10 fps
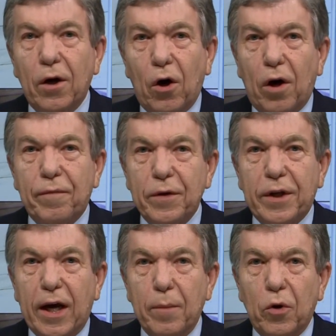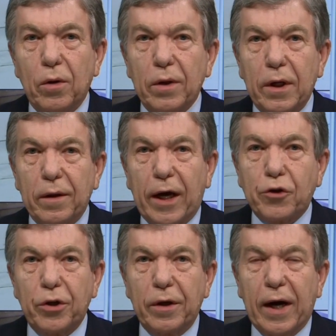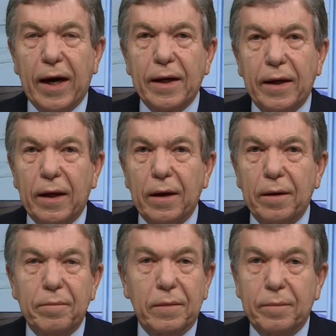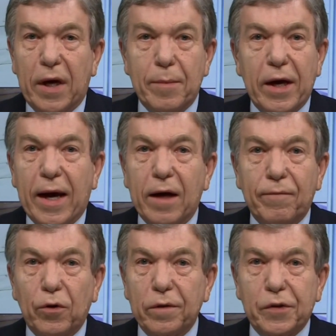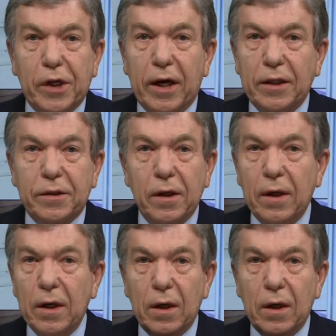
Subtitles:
off the table election night, and in maybe a handful of states,